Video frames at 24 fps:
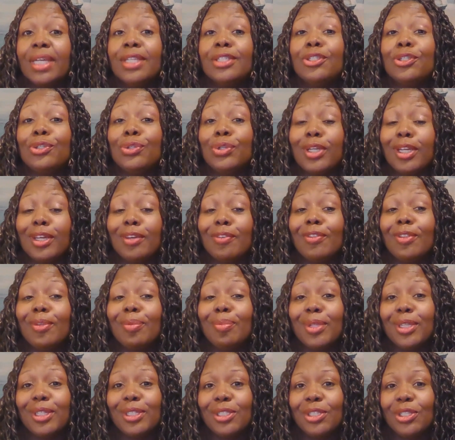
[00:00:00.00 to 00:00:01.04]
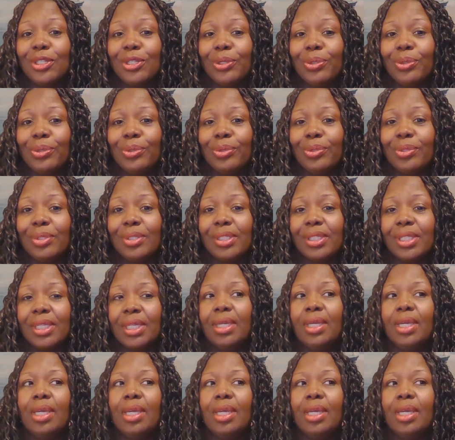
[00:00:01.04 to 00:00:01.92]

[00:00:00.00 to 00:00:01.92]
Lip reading: as you give them this news.